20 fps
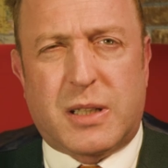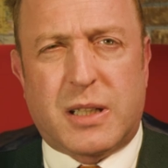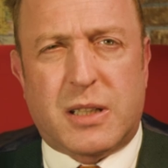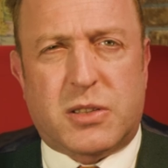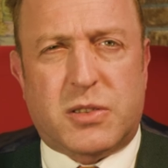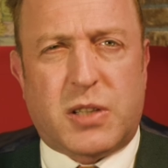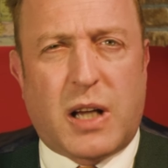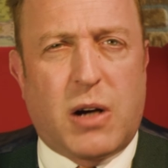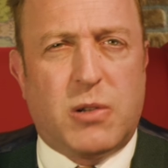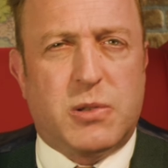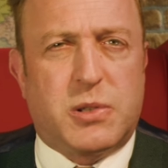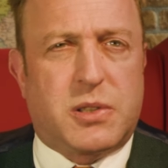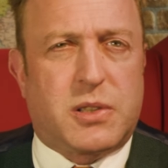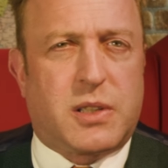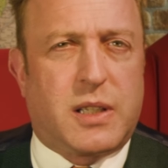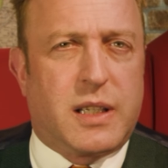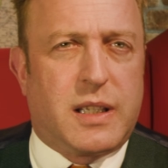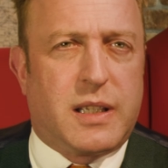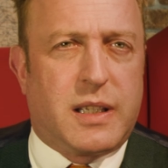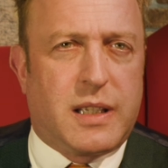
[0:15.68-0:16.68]

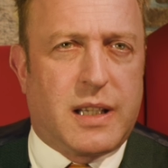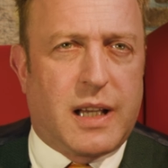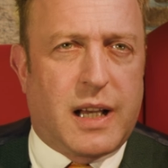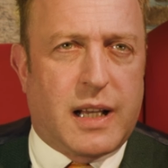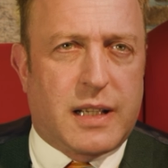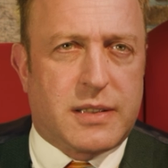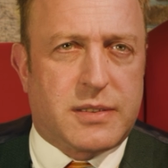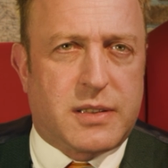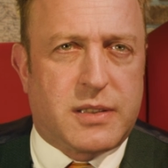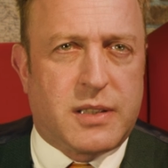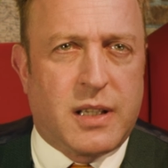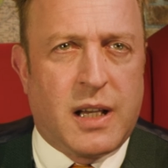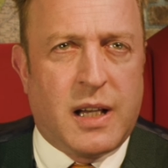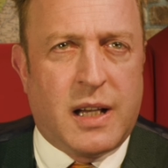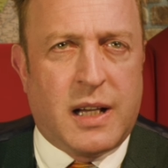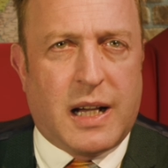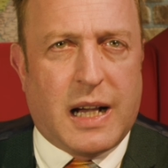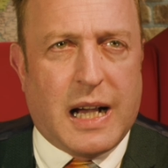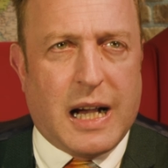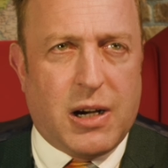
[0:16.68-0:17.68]
Katowski asks,
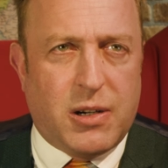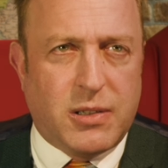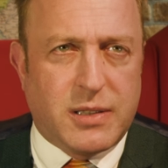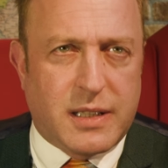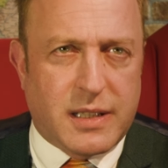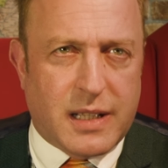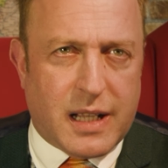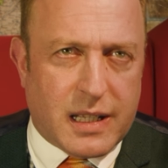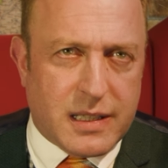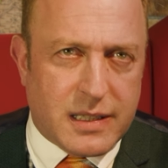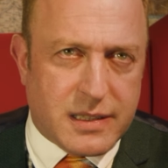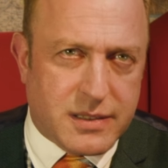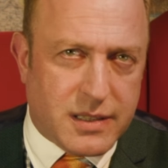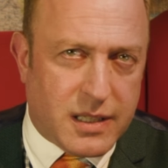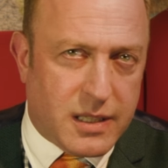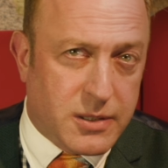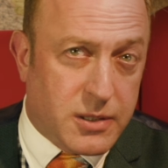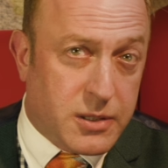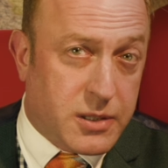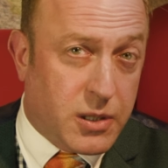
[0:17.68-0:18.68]
how did
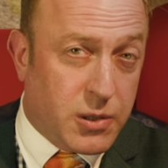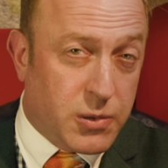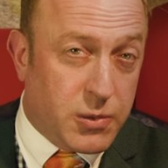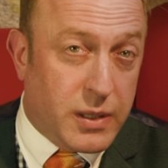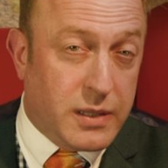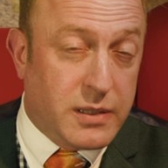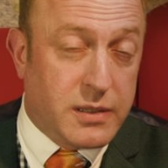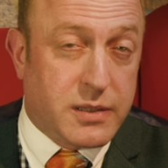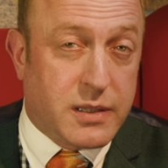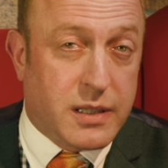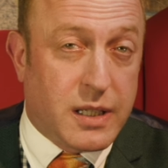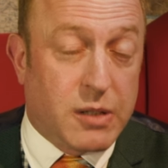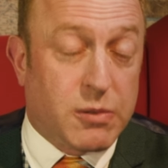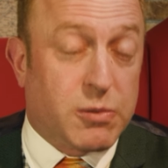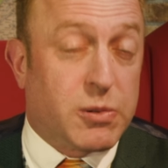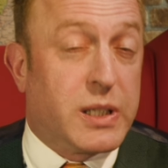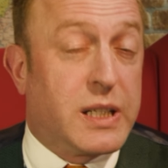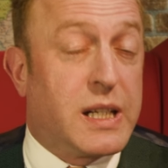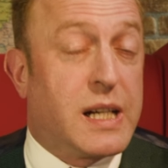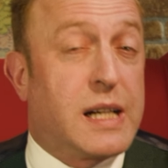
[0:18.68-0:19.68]
Alexander Kerensky
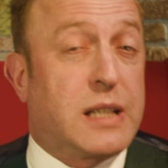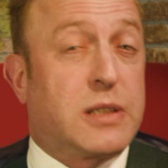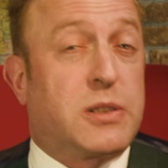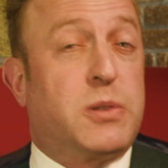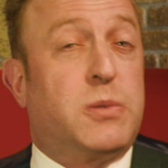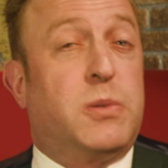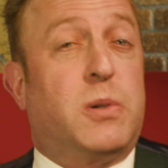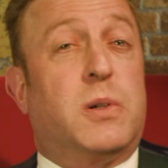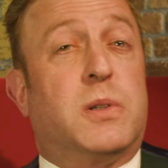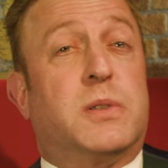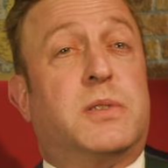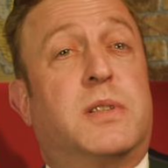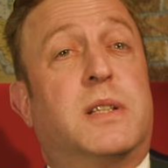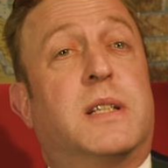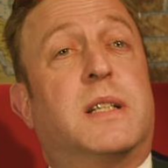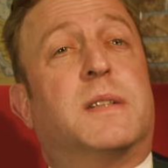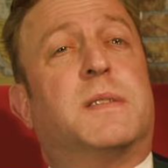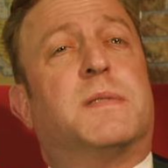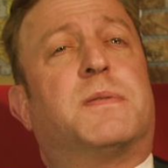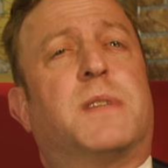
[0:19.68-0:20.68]
react towards
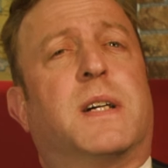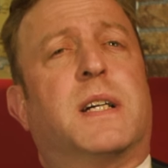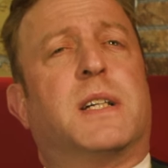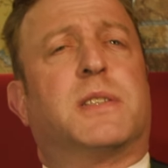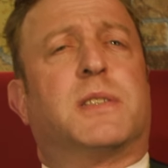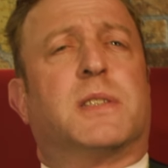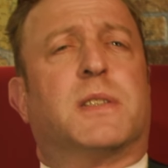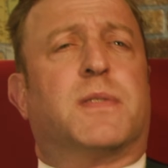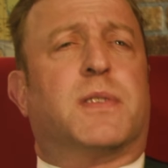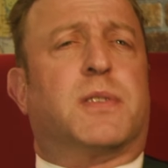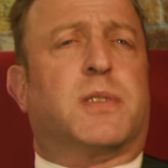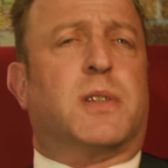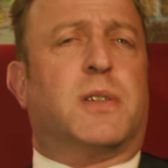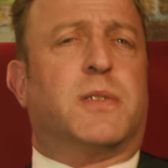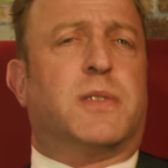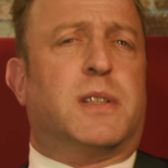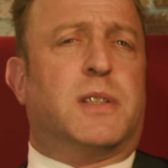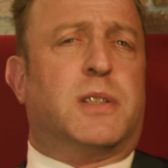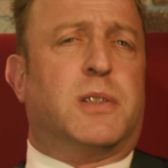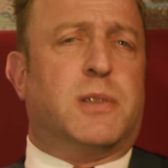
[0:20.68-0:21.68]
the invasion of the
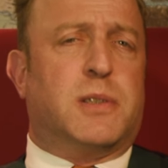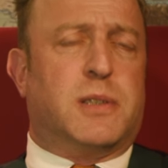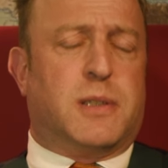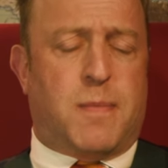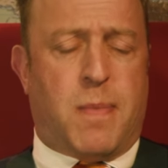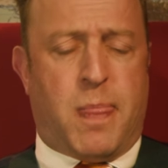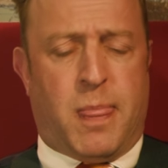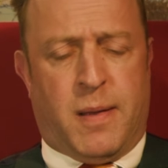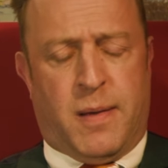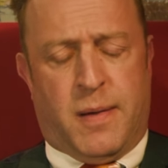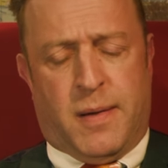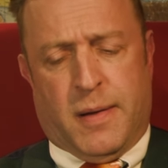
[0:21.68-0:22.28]
Soviet Union?